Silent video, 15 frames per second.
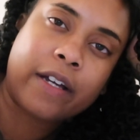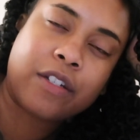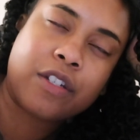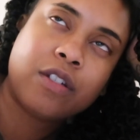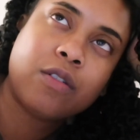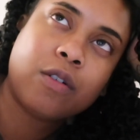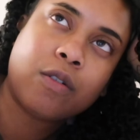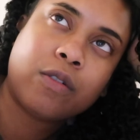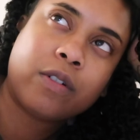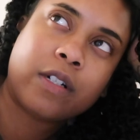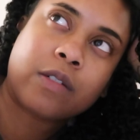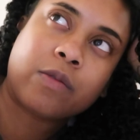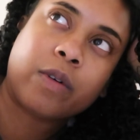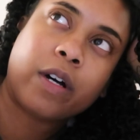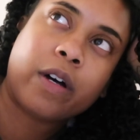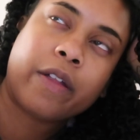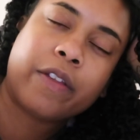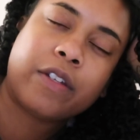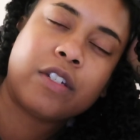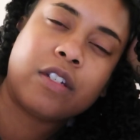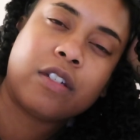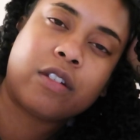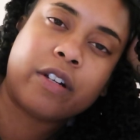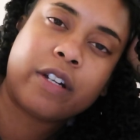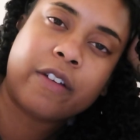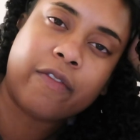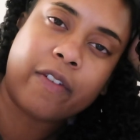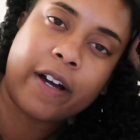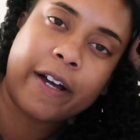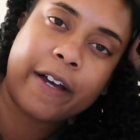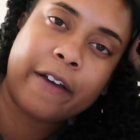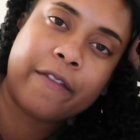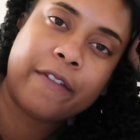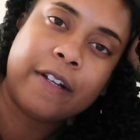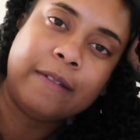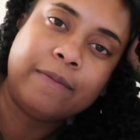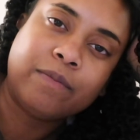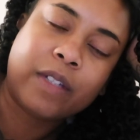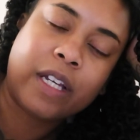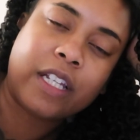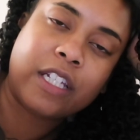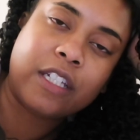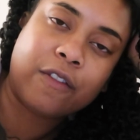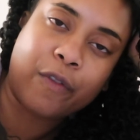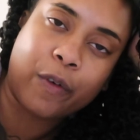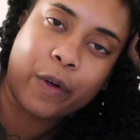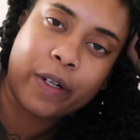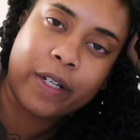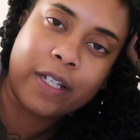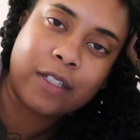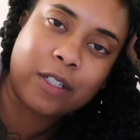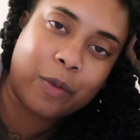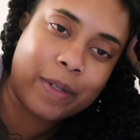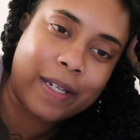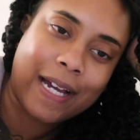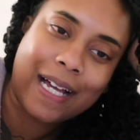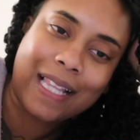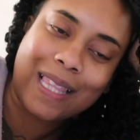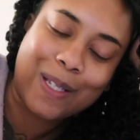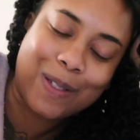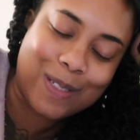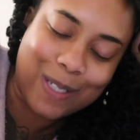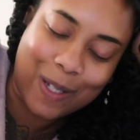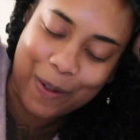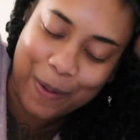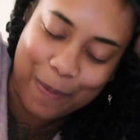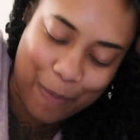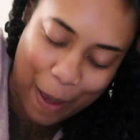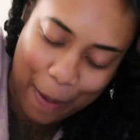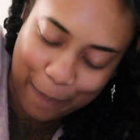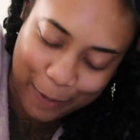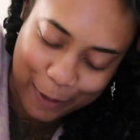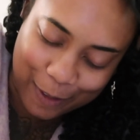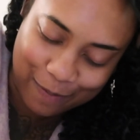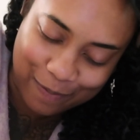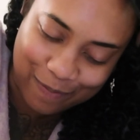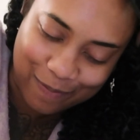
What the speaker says: She's older as well, I think she's 35 and he's 40. So we got a little salt and pepper